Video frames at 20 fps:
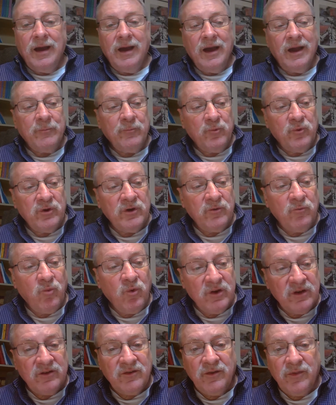I'm going to
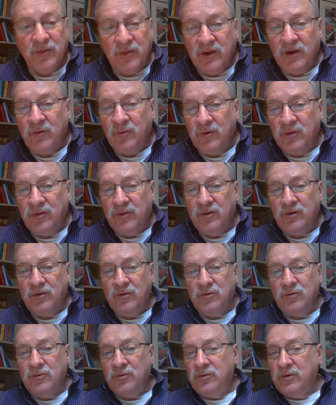want to think with
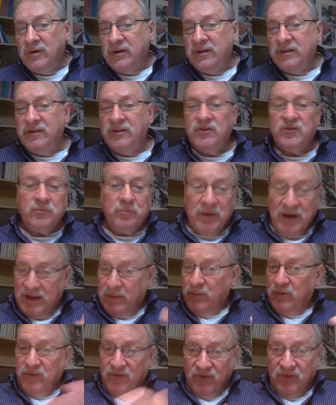you in this
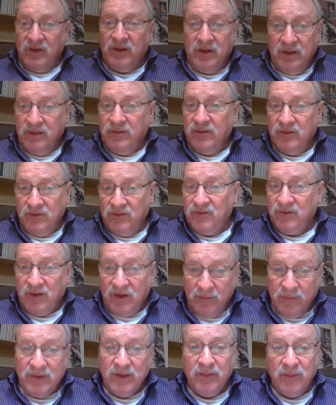Bible study this
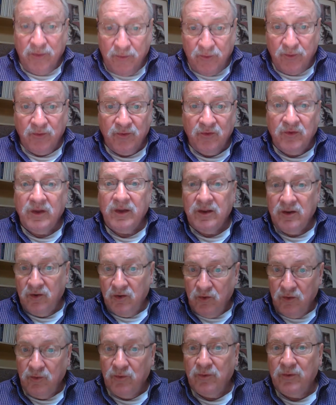coming Thursday at
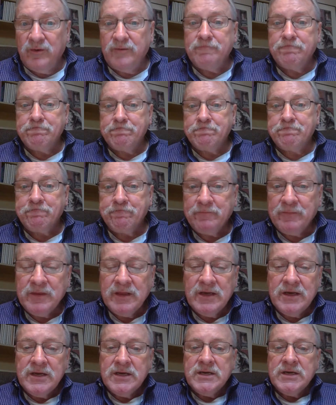noon,
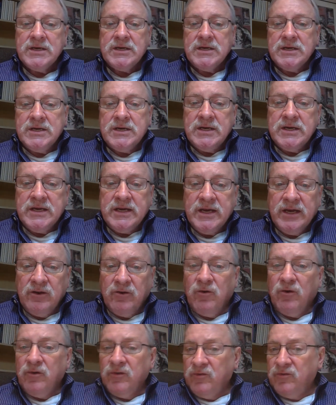and
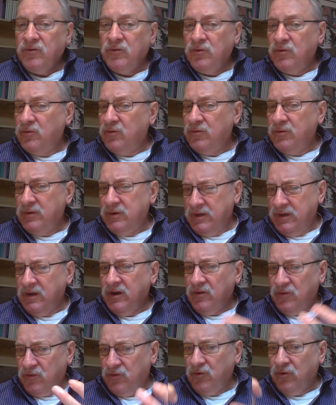also in
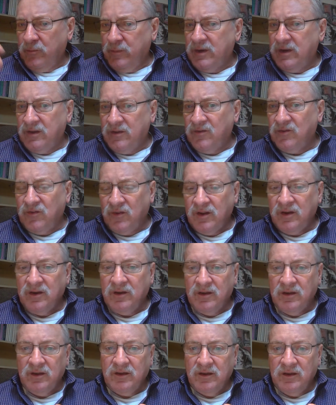our sermon on
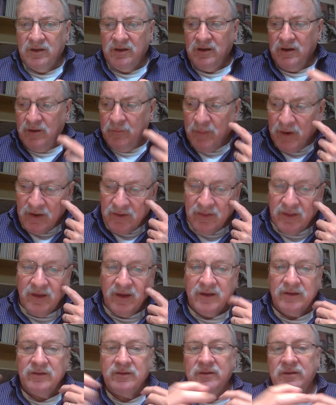Sunday about the
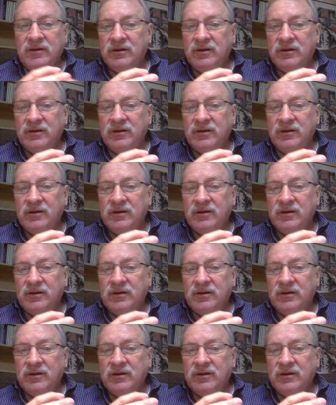idea